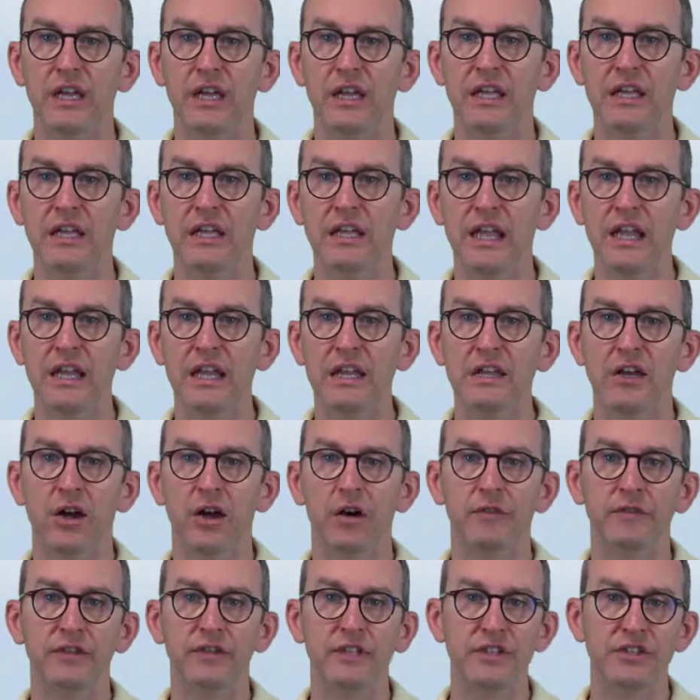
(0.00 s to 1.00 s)
in any
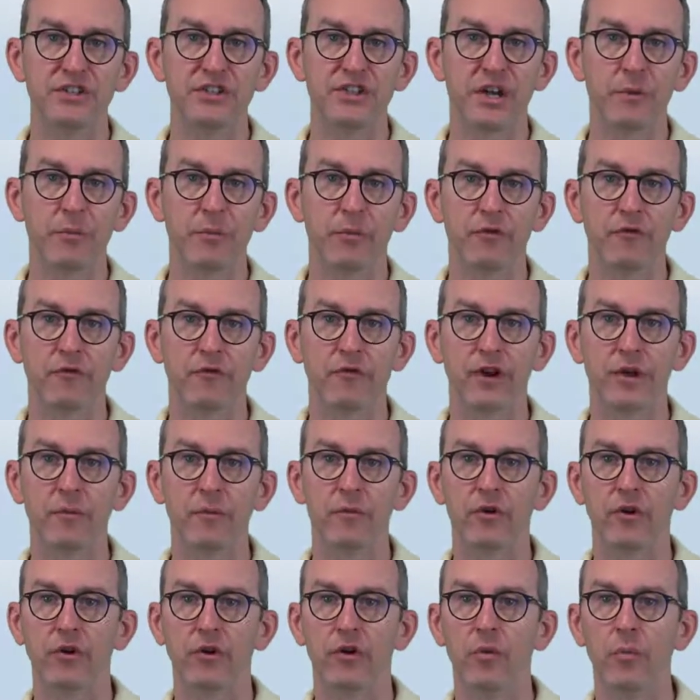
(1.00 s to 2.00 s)
of the SharePoint
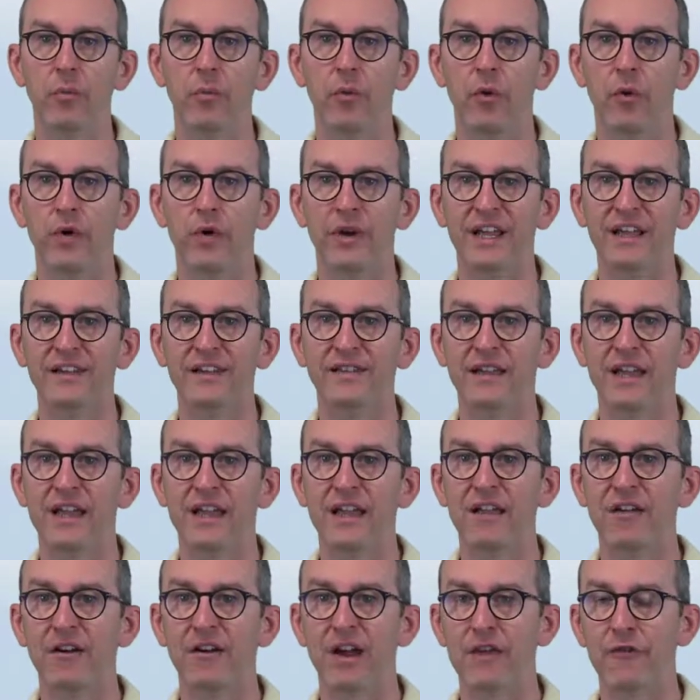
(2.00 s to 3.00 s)
Framework components a
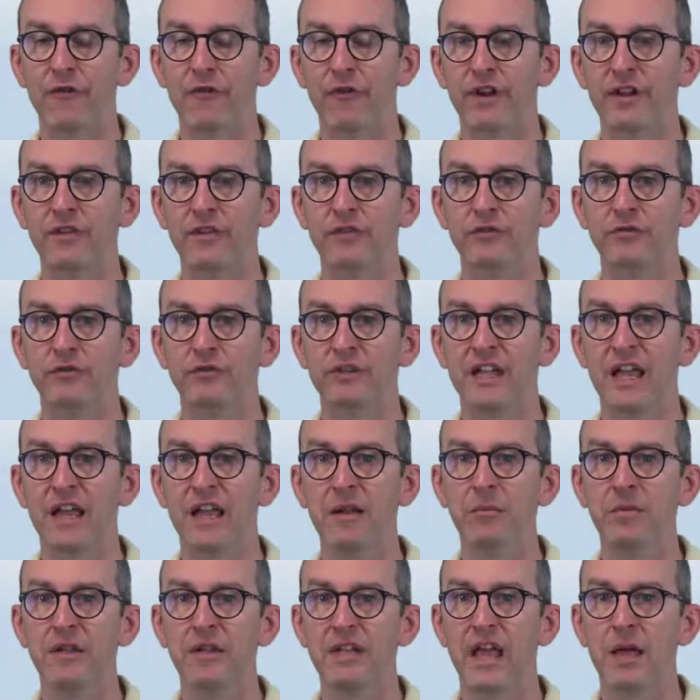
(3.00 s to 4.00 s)
reference to the
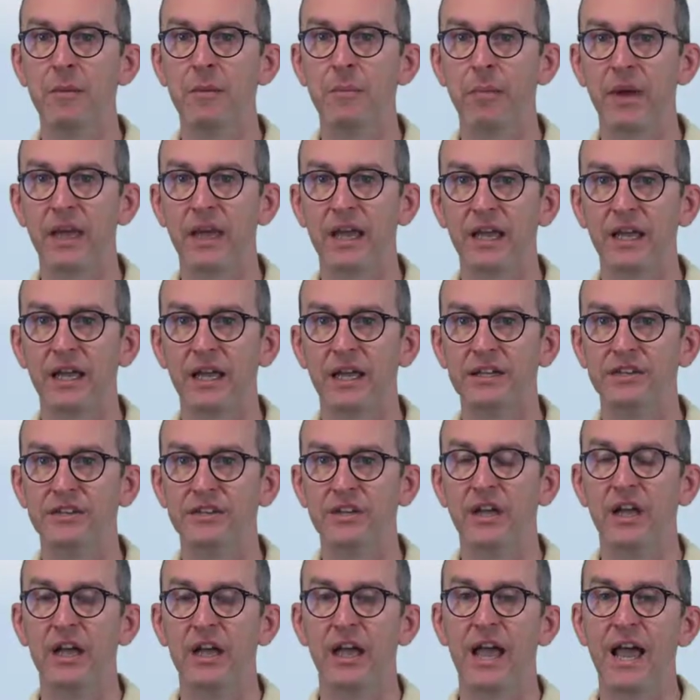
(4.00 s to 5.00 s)
npm package
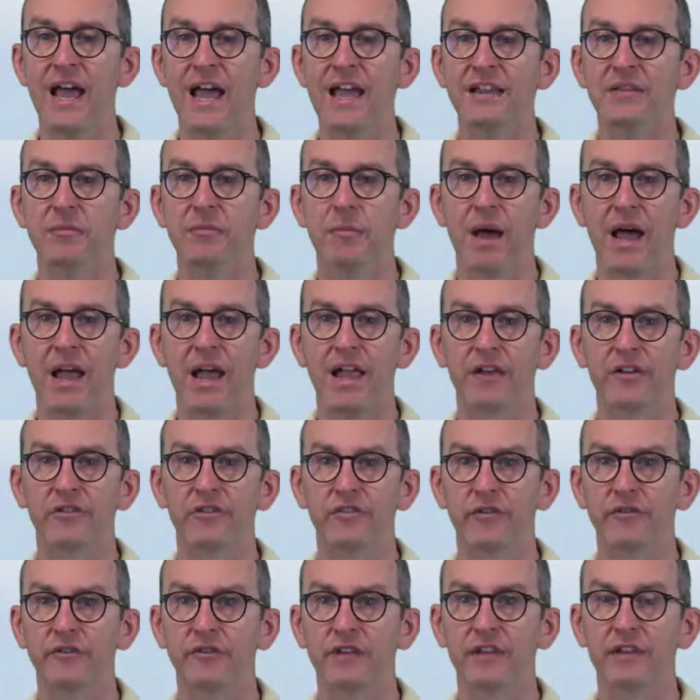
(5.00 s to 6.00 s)
at
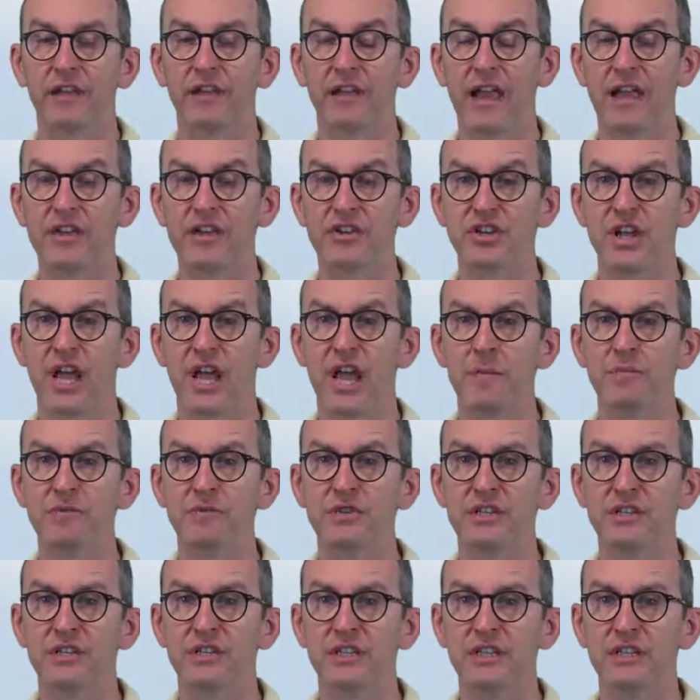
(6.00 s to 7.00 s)

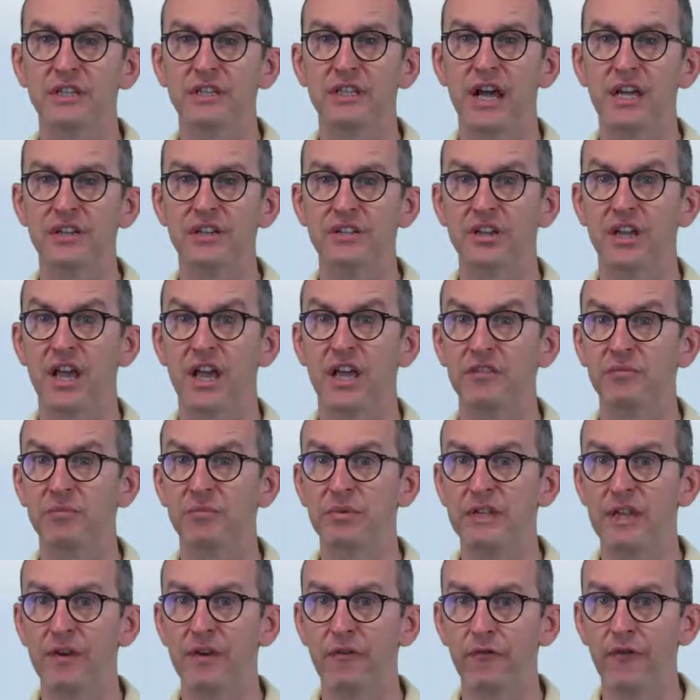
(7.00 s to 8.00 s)

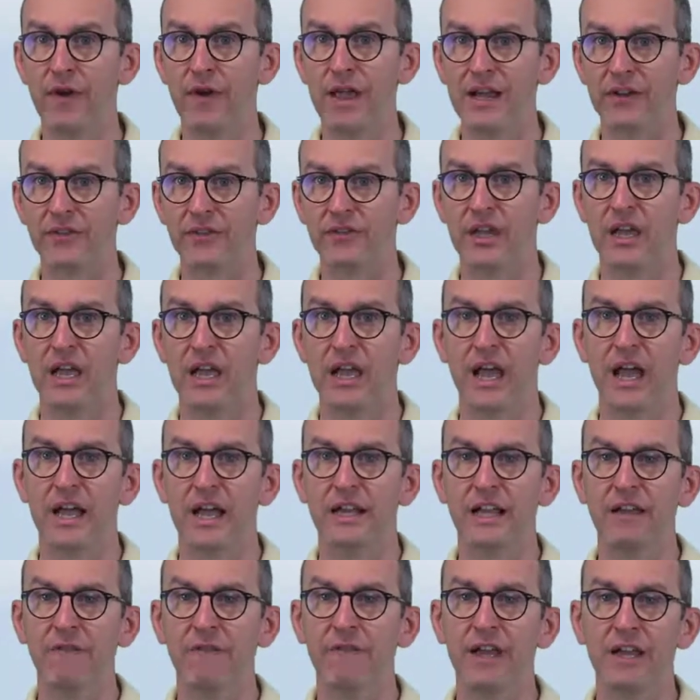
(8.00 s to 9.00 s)
Microsoft/mgt-spfx.
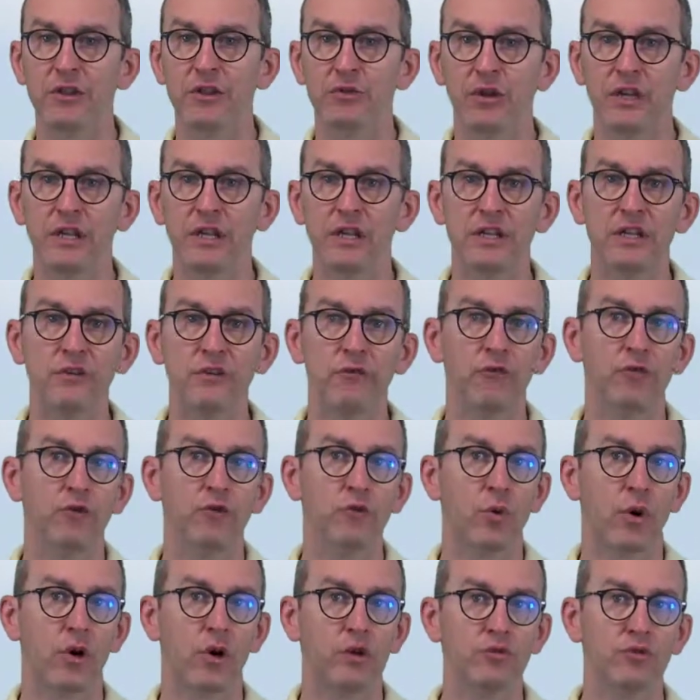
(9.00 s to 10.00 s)
And eventually, if you
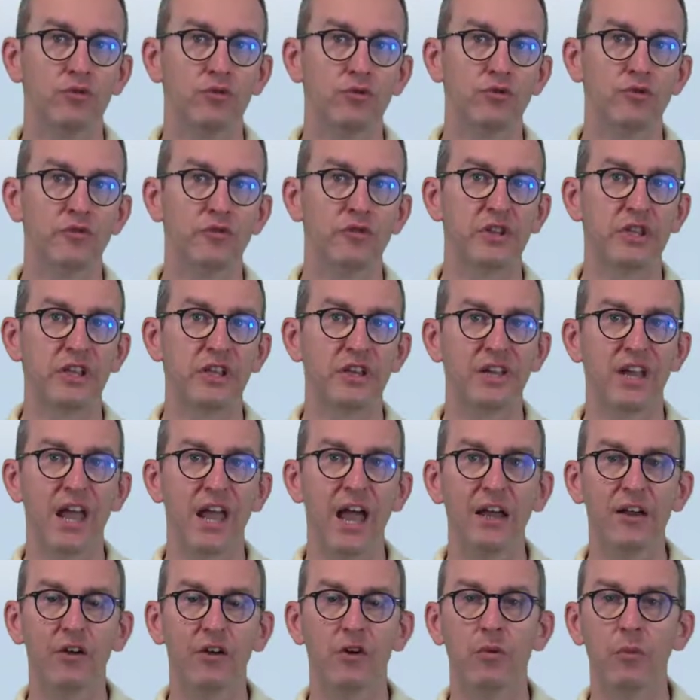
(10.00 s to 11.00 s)
want to use the
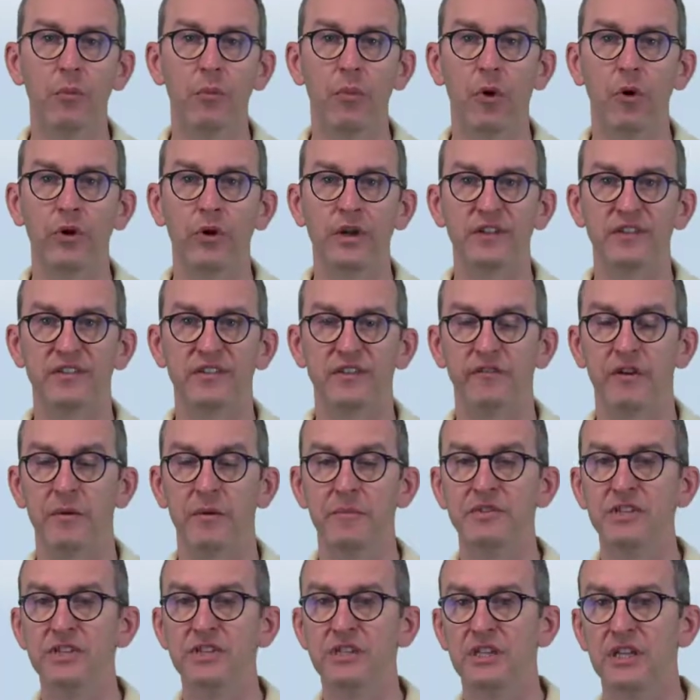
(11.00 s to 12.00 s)
React components of
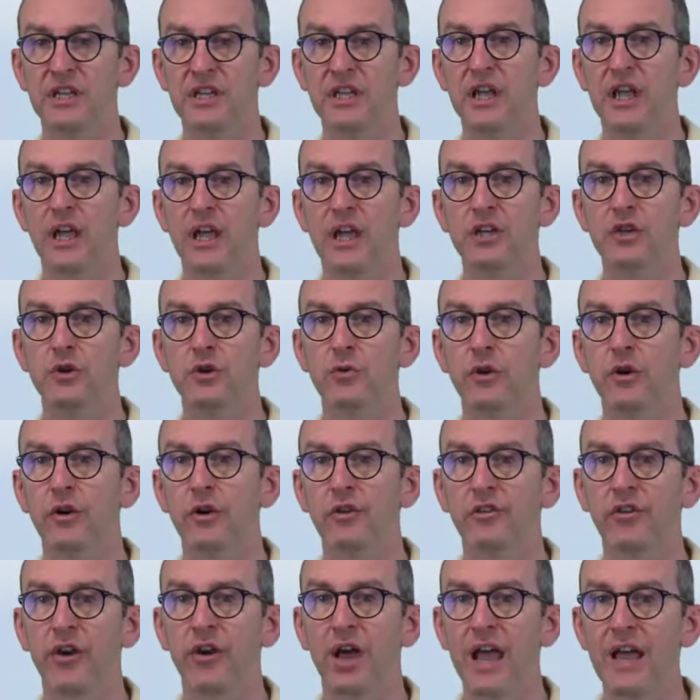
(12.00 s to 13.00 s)
MGT, you will
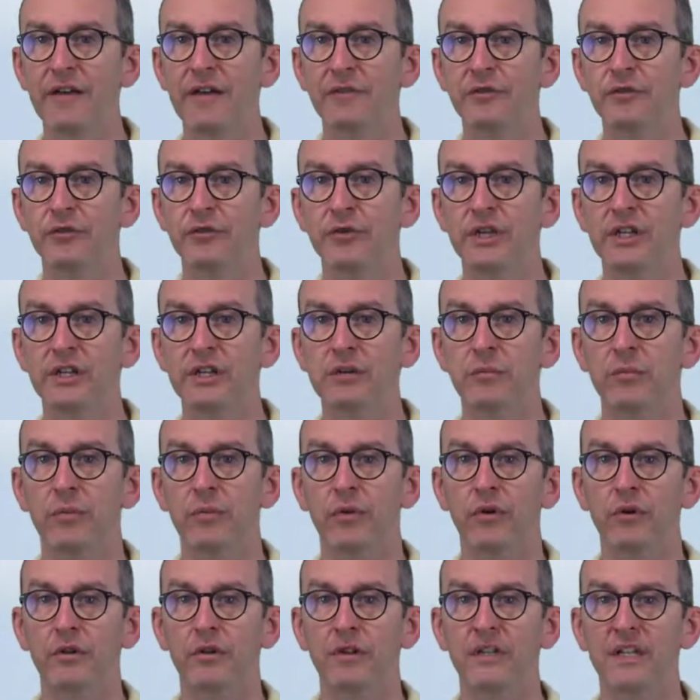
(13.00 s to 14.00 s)
also have to
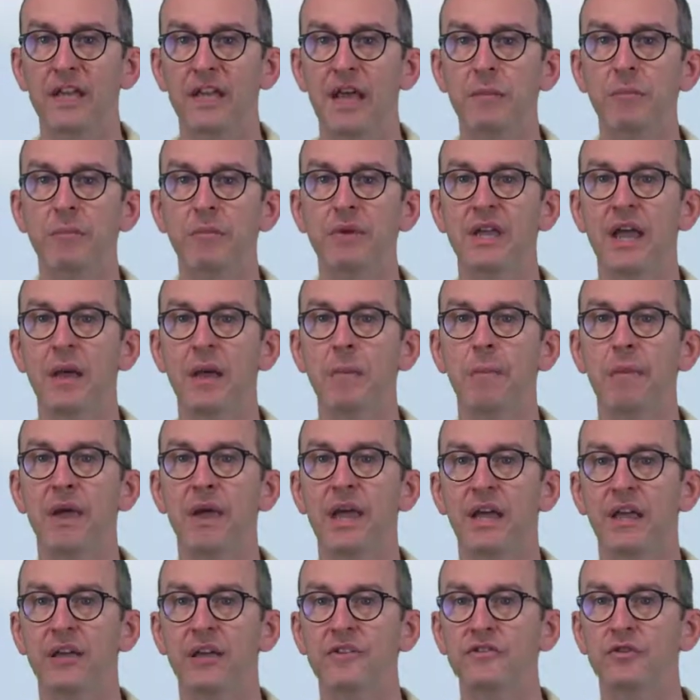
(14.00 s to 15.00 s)
import the npm
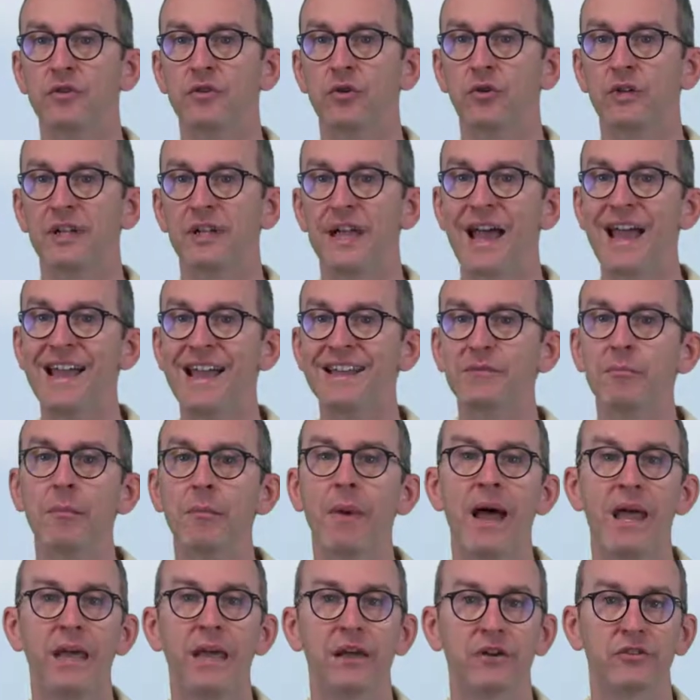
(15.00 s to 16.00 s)
package called at
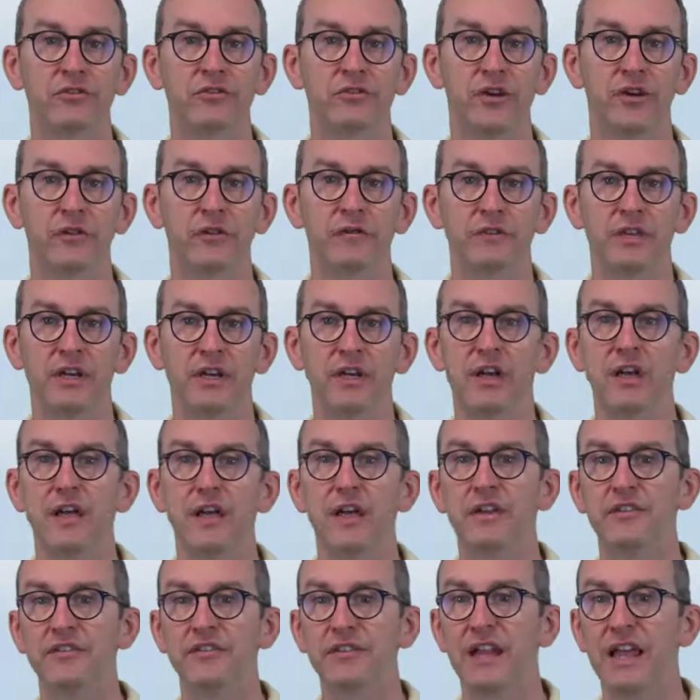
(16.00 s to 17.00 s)

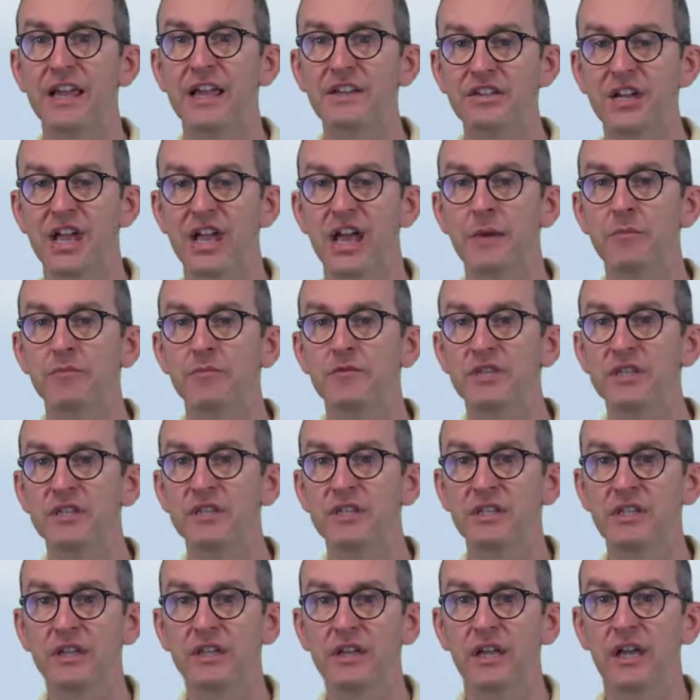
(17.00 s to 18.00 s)

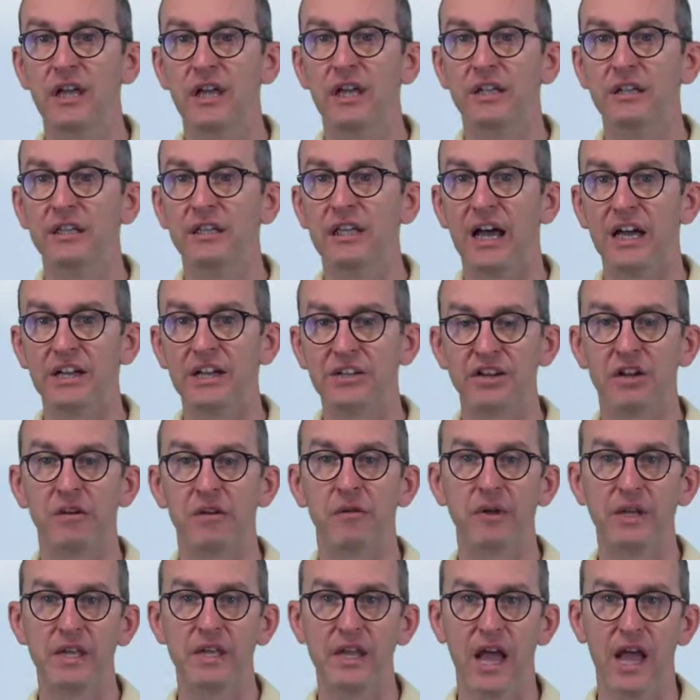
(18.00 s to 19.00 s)

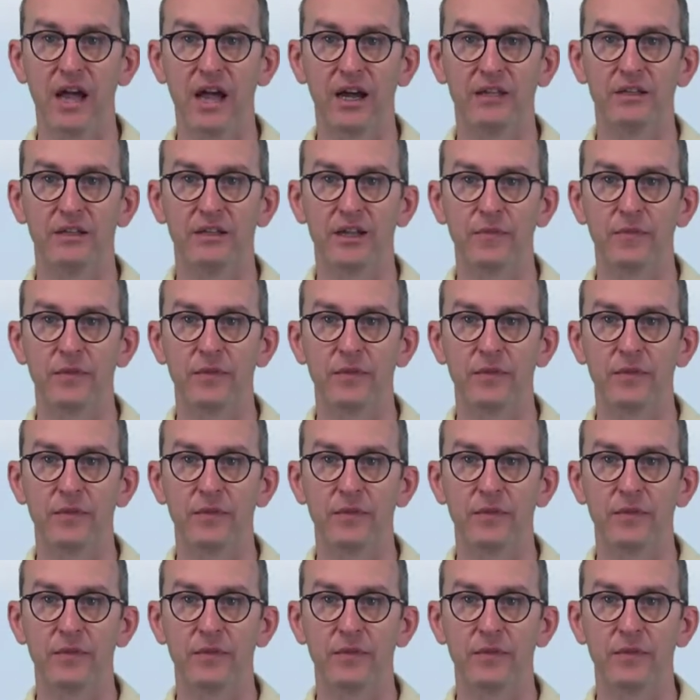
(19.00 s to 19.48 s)
Microsoft/mgt-react.